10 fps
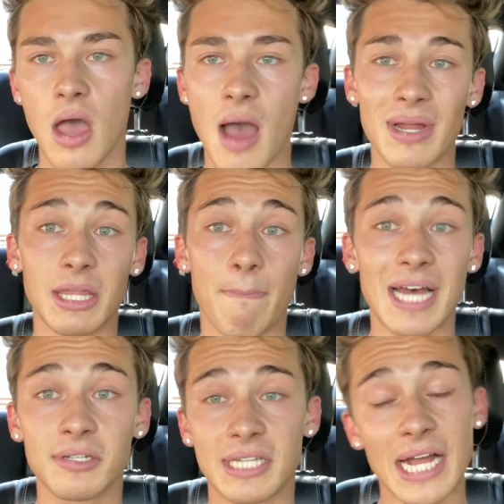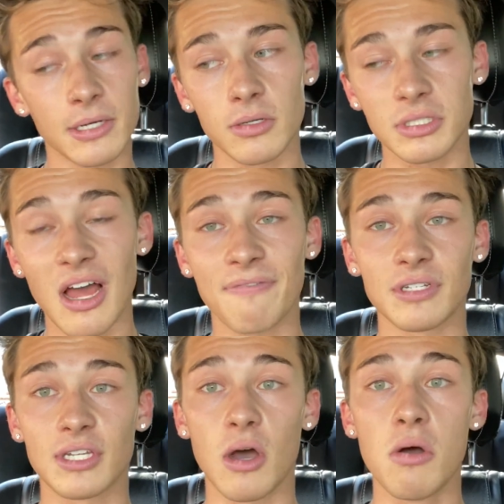I'm not the best at technical stuff. And
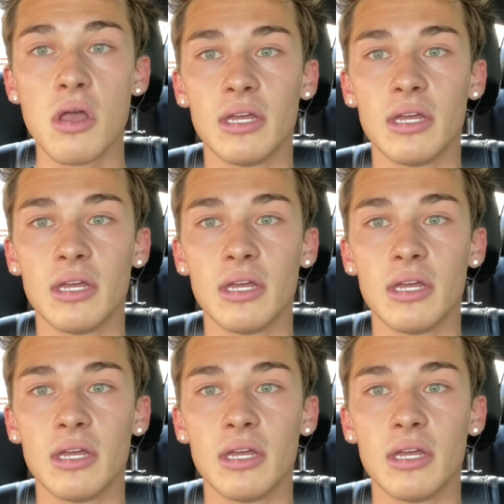so